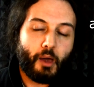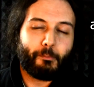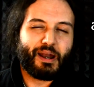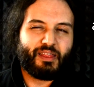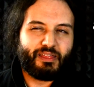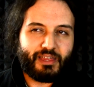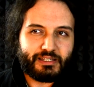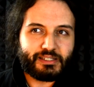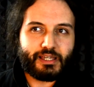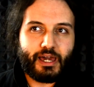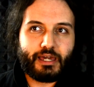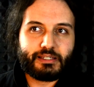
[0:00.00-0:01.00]
but in this
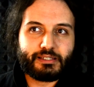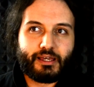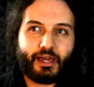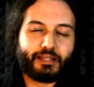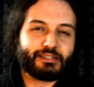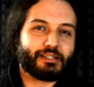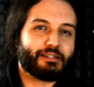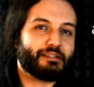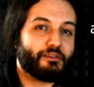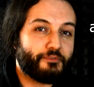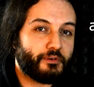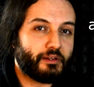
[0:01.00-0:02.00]
case, it's a
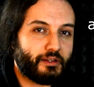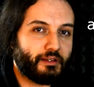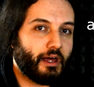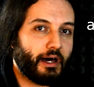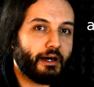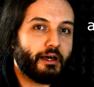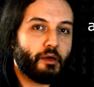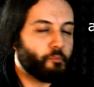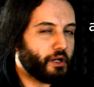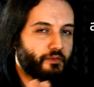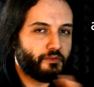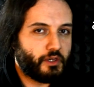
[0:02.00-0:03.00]
different da,
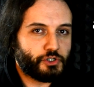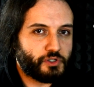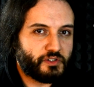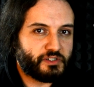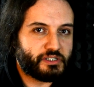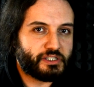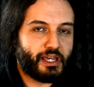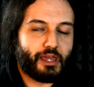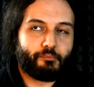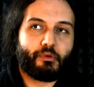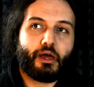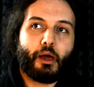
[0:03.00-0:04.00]
pronunciation is the
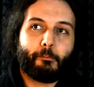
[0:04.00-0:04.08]
same,